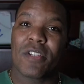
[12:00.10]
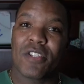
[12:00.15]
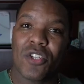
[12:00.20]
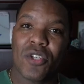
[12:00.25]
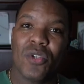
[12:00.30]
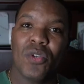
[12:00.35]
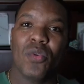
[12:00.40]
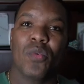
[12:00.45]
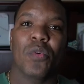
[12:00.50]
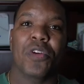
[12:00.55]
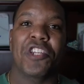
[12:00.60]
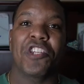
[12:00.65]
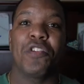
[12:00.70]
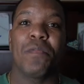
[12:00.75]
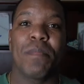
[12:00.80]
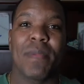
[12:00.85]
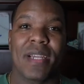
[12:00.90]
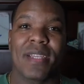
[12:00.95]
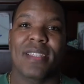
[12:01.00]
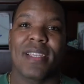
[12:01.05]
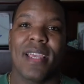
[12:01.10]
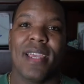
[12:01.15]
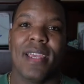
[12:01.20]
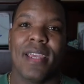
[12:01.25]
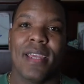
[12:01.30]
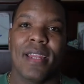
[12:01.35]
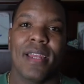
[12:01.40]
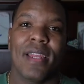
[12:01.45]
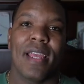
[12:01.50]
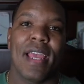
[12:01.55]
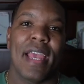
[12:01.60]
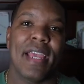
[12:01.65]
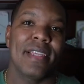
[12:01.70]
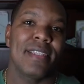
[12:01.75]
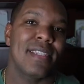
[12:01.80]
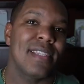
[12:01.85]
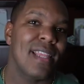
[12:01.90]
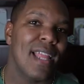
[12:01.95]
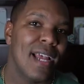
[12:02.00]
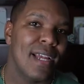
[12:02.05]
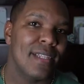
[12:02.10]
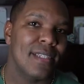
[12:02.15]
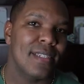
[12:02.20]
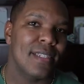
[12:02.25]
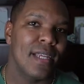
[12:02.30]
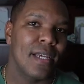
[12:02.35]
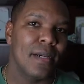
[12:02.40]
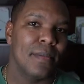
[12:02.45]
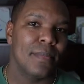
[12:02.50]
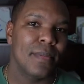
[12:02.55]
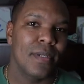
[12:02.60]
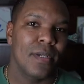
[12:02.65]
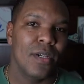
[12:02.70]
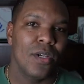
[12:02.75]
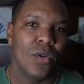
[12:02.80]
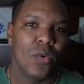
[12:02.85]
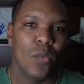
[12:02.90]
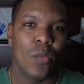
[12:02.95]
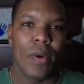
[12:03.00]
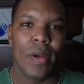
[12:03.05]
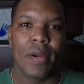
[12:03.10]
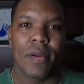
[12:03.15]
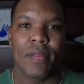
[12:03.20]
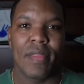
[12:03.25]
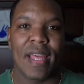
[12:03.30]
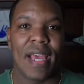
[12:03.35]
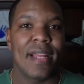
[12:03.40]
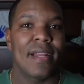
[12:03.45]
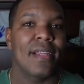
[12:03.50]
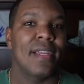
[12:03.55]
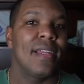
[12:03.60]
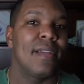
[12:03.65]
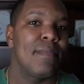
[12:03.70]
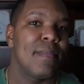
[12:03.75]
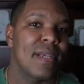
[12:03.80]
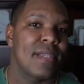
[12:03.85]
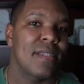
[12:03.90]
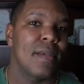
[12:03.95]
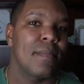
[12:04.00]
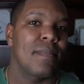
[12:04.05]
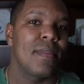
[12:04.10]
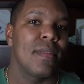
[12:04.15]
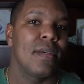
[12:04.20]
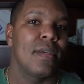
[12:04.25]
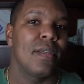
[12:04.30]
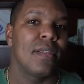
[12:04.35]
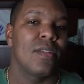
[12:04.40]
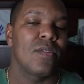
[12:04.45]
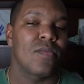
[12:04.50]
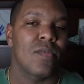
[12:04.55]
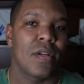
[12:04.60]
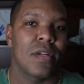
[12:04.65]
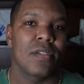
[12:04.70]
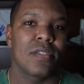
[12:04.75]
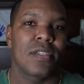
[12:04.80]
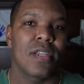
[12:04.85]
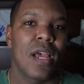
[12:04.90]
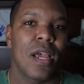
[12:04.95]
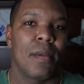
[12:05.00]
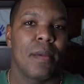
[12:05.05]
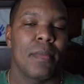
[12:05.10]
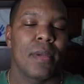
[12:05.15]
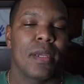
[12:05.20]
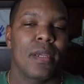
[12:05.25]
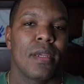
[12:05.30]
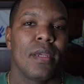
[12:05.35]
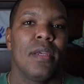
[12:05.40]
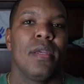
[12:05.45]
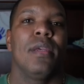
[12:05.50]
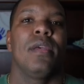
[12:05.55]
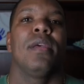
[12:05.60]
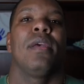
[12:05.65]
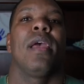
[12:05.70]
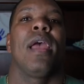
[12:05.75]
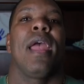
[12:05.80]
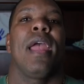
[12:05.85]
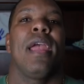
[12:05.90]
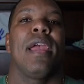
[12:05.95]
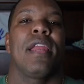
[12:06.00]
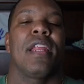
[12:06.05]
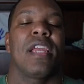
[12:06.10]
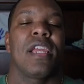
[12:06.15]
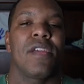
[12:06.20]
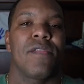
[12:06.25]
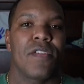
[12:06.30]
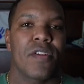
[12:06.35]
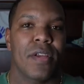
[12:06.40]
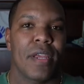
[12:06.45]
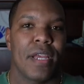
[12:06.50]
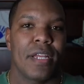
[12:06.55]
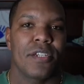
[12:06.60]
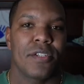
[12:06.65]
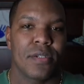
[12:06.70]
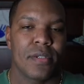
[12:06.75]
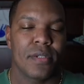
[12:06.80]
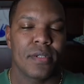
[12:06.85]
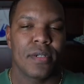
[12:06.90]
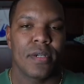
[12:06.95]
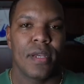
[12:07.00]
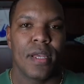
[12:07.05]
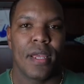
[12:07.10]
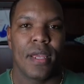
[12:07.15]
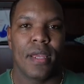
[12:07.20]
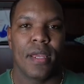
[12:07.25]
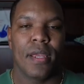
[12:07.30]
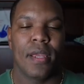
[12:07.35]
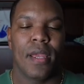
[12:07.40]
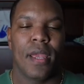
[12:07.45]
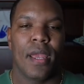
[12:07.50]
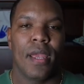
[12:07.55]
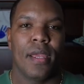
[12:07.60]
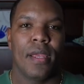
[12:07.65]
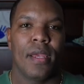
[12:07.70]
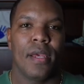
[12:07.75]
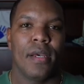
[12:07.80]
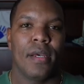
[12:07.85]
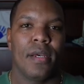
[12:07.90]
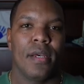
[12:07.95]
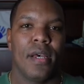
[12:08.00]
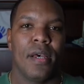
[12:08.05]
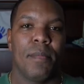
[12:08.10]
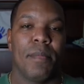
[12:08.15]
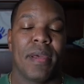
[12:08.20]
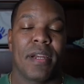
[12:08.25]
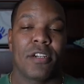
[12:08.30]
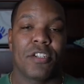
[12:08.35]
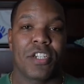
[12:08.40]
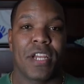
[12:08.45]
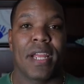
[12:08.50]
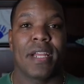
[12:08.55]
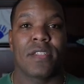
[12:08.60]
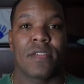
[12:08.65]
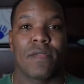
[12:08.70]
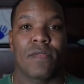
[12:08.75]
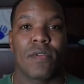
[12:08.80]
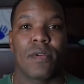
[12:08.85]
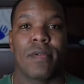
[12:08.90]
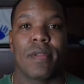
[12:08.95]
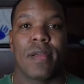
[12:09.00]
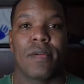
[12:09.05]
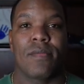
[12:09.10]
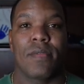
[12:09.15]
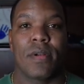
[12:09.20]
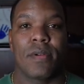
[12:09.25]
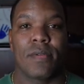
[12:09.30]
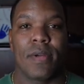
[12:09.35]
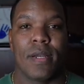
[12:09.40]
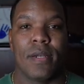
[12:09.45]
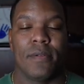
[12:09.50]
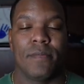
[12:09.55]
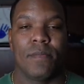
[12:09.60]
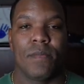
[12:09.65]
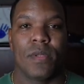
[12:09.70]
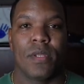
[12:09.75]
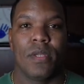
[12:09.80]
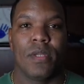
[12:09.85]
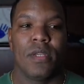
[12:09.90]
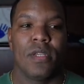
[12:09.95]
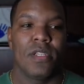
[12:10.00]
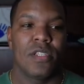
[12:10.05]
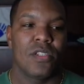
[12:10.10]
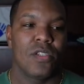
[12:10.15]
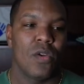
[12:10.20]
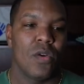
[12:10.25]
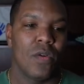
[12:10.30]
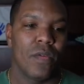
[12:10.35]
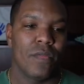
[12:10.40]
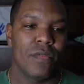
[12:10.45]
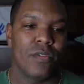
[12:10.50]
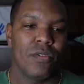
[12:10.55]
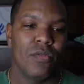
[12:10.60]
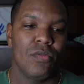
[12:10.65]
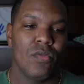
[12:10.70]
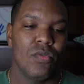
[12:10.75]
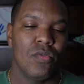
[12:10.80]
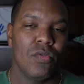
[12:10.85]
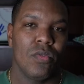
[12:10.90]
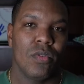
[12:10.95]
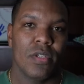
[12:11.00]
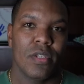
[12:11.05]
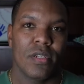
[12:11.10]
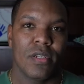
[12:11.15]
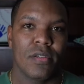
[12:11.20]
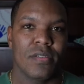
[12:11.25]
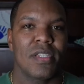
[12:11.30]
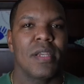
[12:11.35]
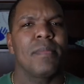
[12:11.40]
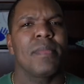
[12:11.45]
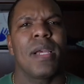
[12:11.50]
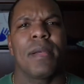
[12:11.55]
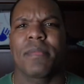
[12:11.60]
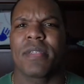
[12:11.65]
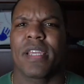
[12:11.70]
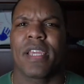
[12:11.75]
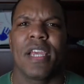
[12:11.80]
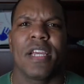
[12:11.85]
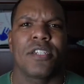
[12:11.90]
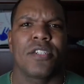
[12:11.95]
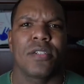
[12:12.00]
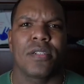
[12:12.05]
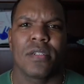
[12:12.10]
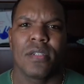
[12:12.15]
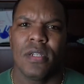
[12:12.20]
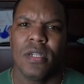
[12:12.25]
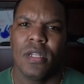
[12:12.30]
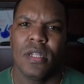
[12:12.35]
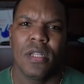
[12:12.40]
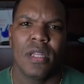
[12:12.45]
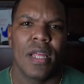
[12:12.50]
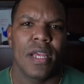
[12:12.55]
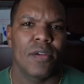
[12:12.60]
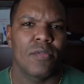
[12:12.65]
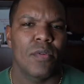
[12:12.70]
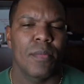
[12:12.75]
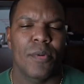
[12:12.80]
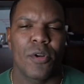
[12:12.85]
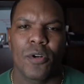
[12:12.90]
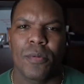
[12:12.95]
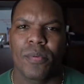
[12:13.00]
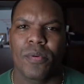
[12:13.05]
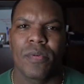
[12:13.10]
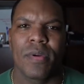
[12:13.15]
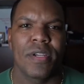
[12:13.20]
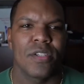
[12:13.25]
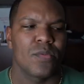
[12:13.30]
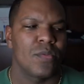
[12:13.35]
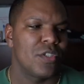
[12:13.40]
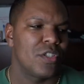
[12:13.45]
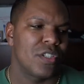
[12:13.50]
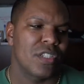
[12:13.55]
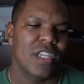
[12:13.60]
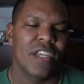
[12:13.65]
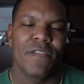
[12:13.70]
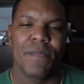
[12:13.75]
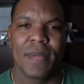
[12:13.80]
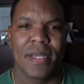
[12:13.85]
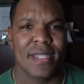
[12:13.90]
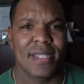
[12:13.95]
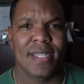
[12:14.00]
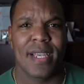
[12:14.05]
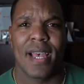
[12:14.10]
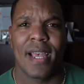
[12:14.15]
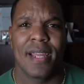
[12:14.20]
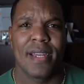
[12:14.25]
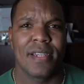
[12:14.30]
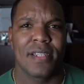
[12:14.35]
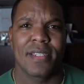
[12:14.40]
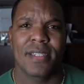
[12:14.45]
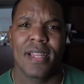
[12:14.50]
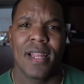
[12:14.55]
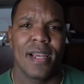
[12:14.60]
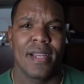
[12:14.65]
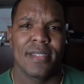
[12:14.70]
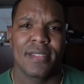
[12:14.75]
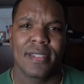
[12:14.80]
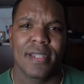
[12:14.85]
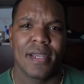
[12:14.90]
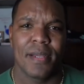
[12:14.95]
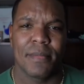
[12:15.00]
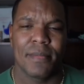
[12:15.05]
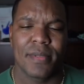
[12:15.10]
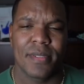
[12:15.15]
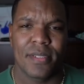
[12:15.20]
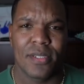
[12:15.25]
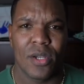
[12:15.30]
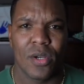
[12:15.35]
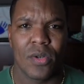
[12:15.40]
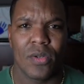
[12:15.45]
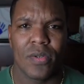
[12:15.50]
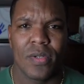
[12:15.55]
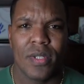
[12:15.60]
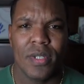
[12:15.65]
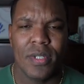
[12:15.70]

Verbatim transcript: 2 where you mix in a slide step, where that can mess up the runner's timing, and it can give your catcher a better chance of throwing that runner out. So if you sometimes a catcher like Roberto Perez would just give me a sign to slide step. So